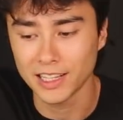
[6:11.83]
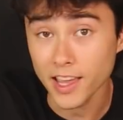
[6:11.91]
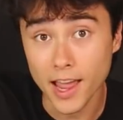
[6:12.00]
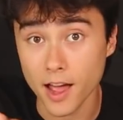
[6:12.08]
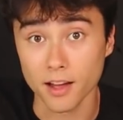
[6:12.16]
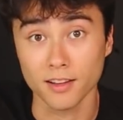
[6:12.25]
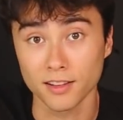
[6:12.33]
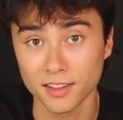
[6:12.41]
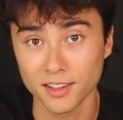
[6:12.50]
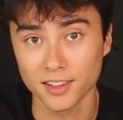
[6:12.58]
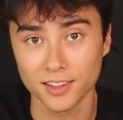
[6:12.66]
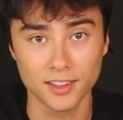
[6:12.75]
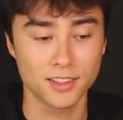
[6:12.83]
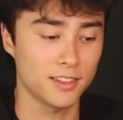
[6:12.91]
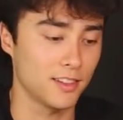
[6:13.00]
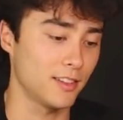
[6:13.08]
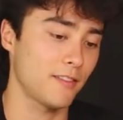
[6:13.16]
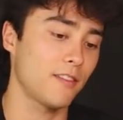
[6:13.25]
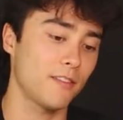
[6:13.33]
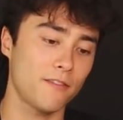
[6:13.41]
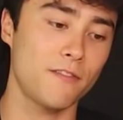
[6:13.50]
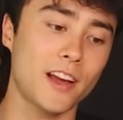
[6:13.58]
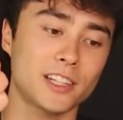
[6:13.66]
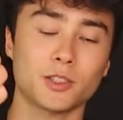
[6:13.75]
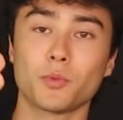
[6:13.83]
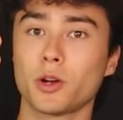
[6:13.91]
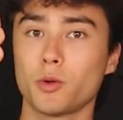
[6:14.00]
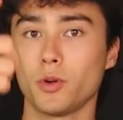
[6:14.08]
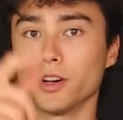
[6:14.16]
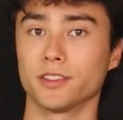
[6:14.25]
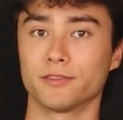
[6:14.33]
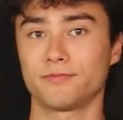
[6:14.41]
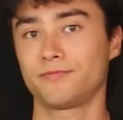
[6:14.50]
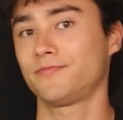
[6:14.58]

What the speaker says: Yeah, Fashion 101.